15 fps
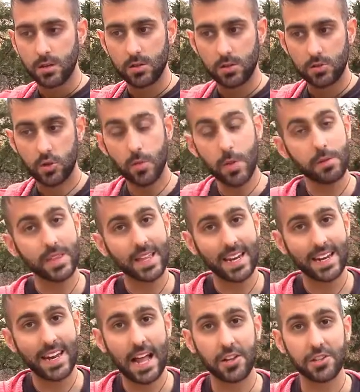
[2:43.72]
So maybe that
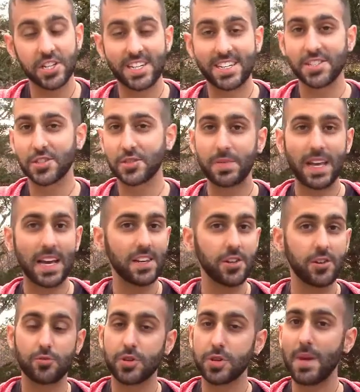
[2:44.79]
analogy can just be a
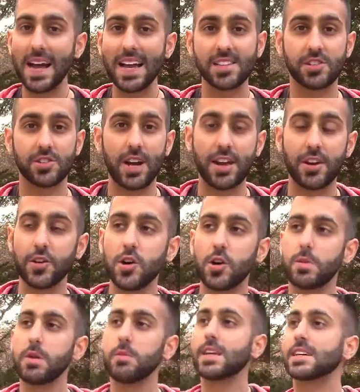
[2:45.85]
little reminder. I don't know.
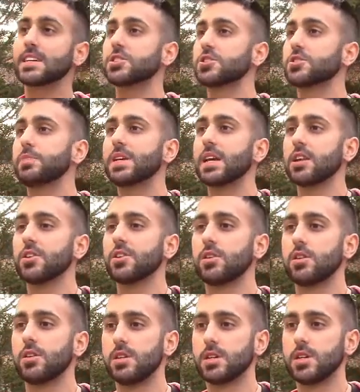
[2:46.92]
Maybe it can just be a little